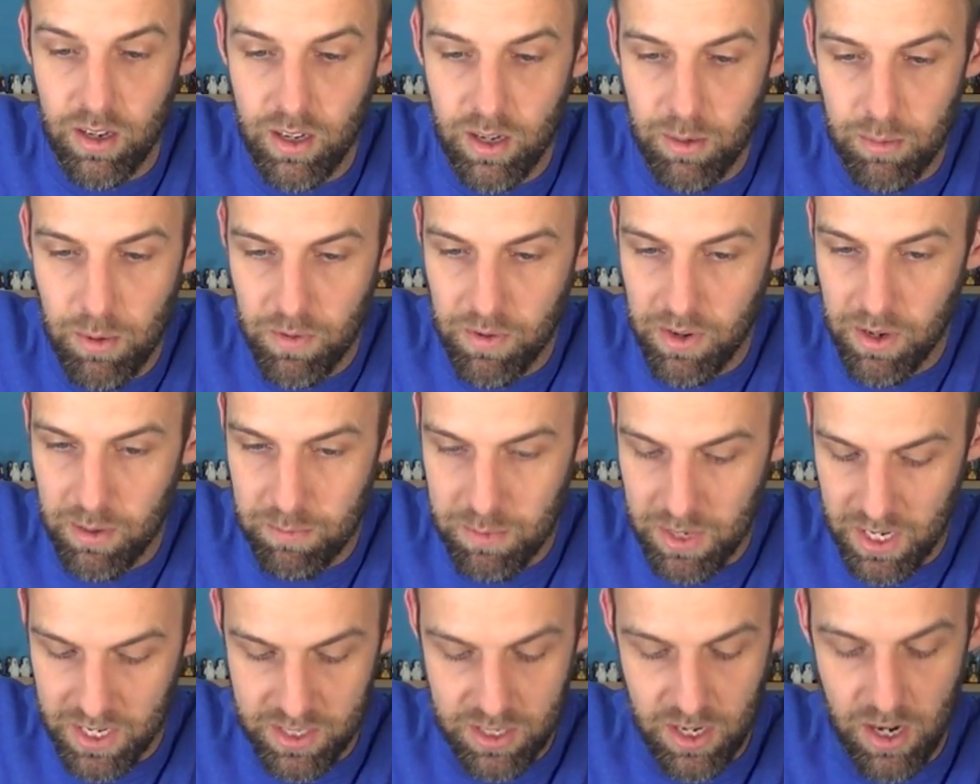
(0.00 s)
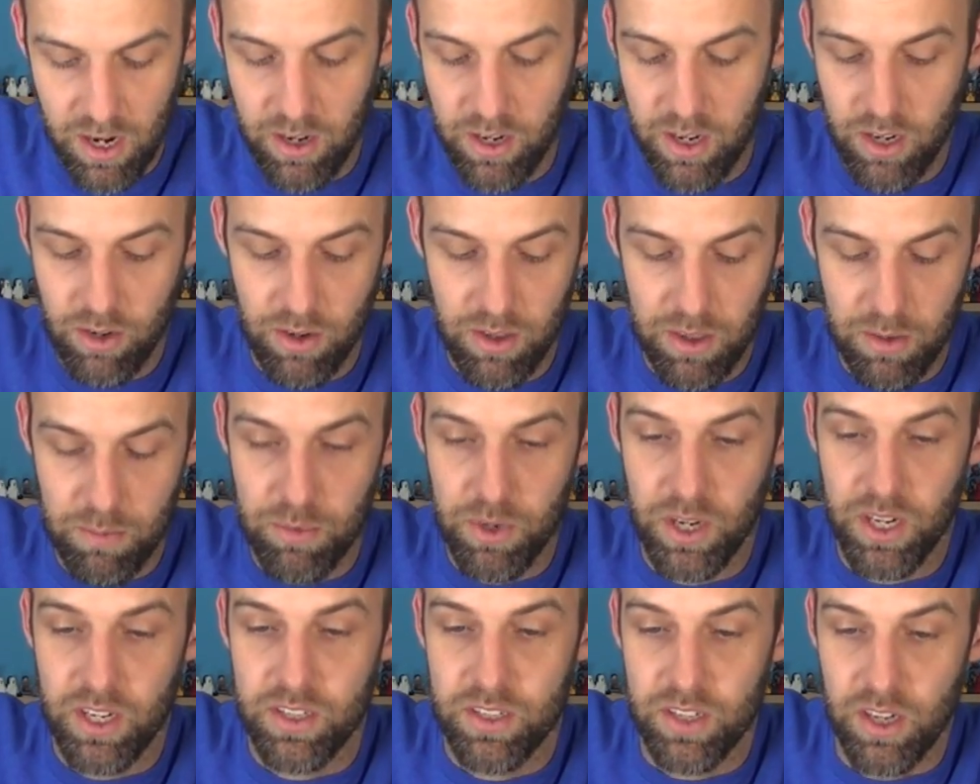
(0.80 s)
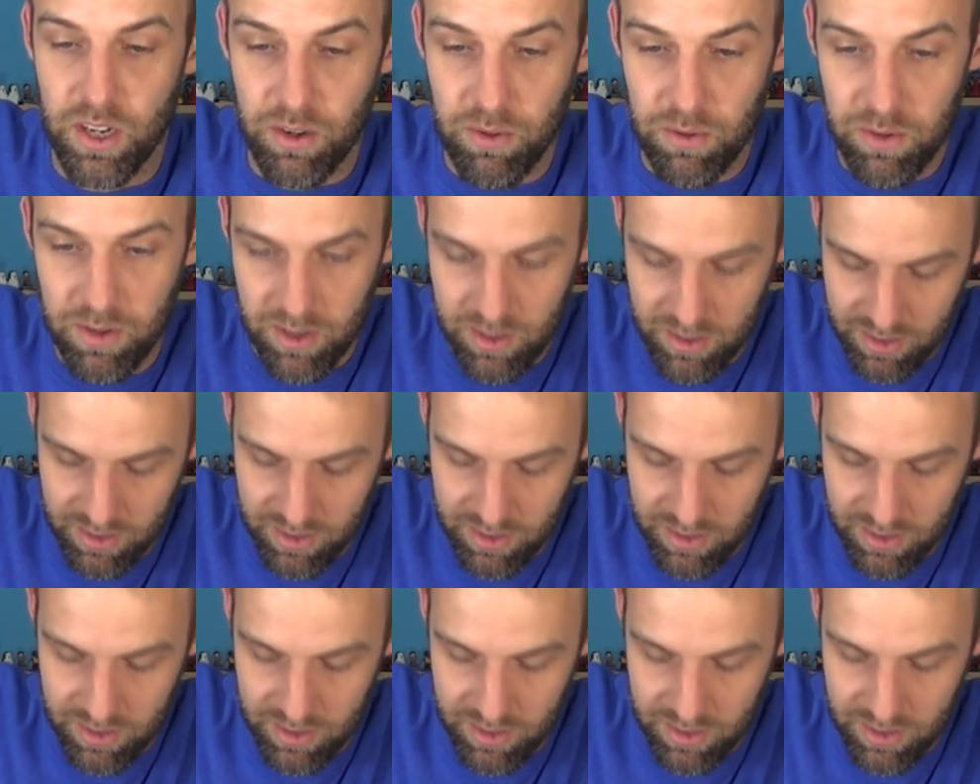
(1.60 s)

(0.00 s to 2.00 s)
Come over here, big dog. You're on the brick show.